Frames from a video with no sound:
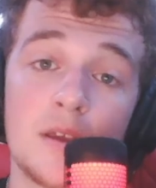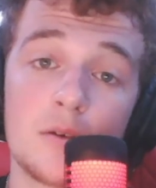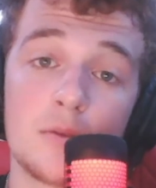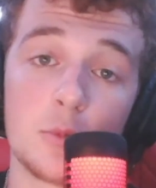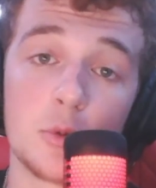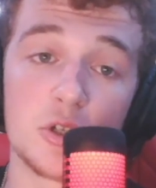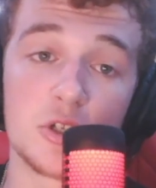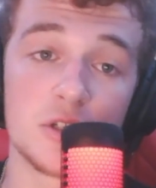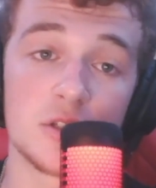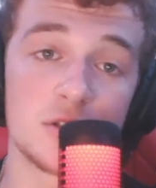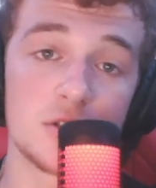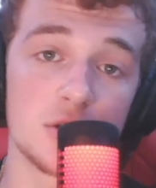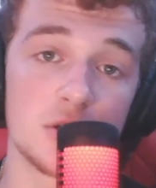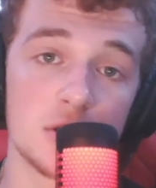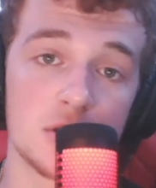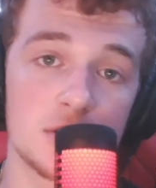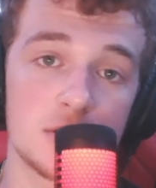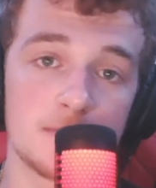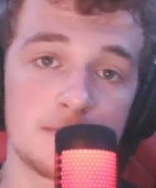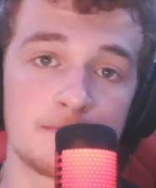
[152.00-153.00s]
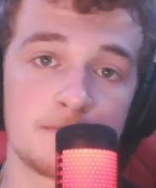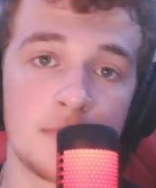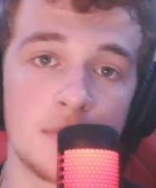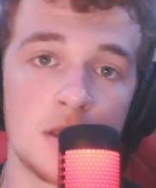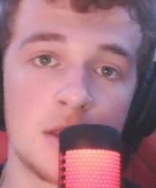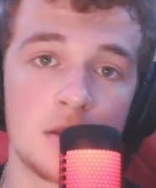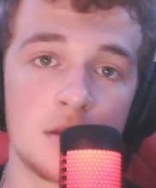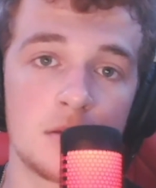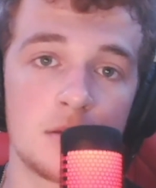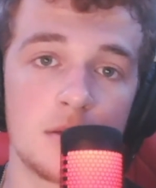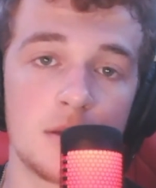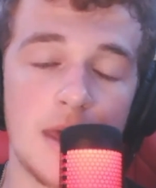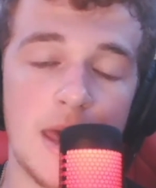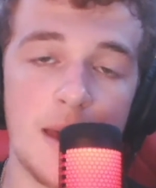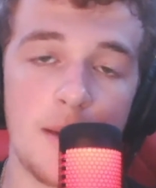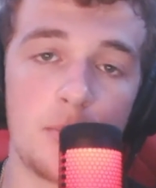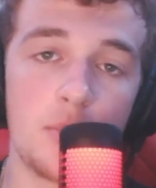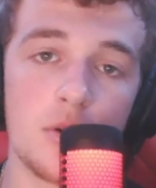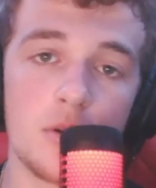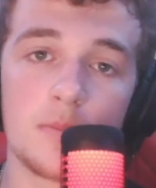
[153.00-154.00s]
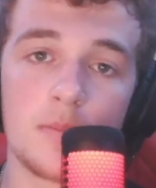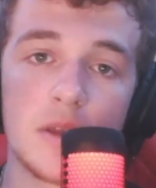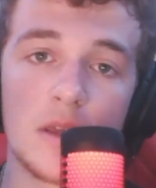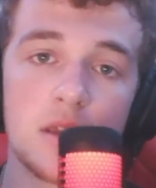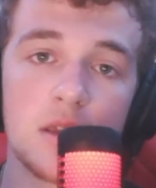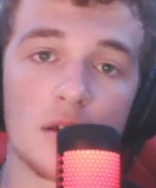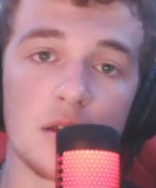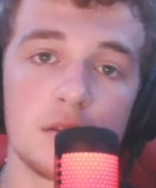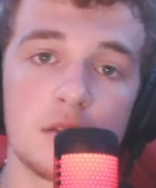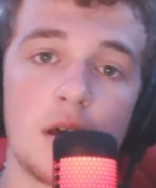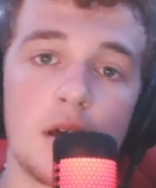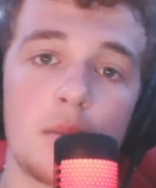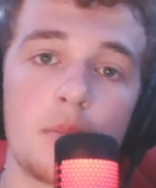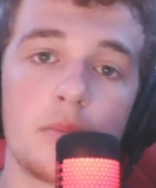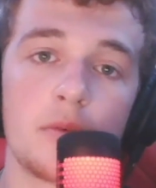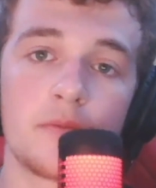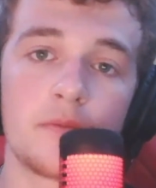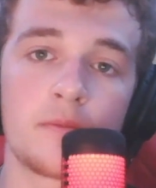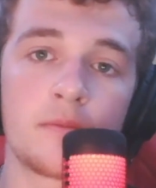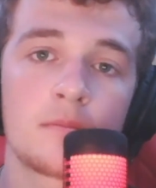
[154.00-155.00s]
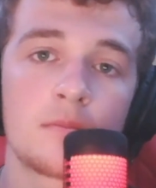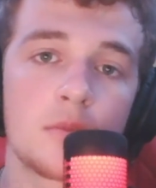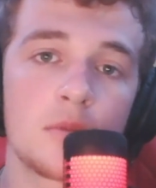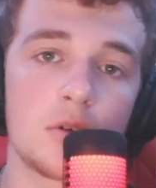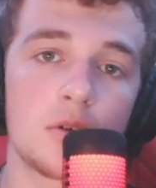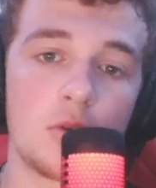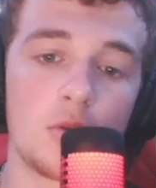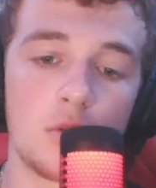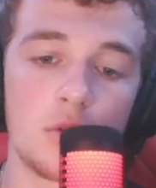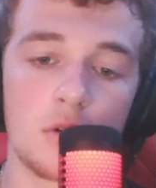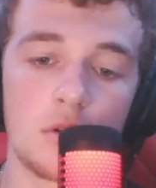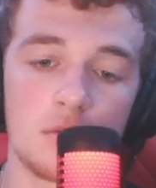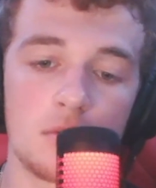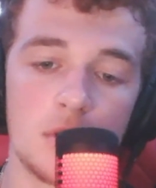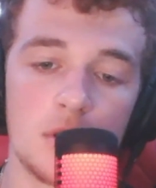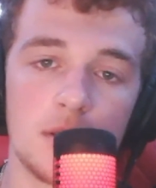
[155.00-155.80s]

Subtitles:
which is just put pee on top of corn,